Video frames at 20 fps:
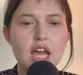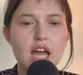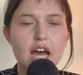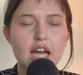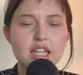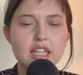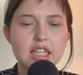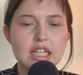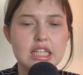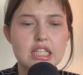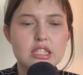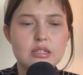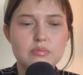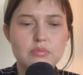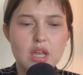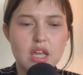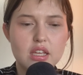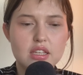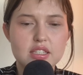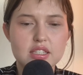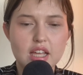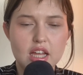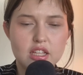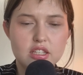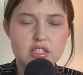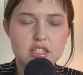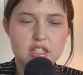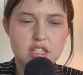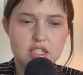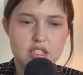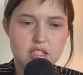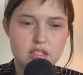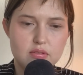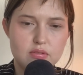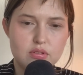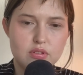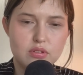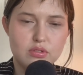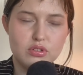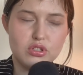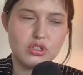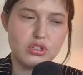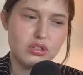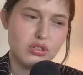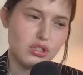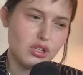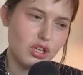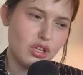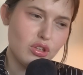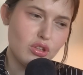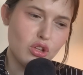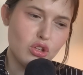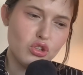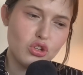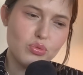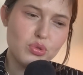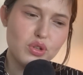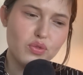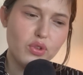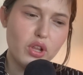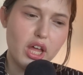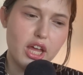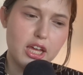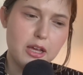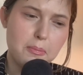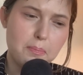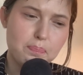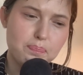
at least make sense in terms of like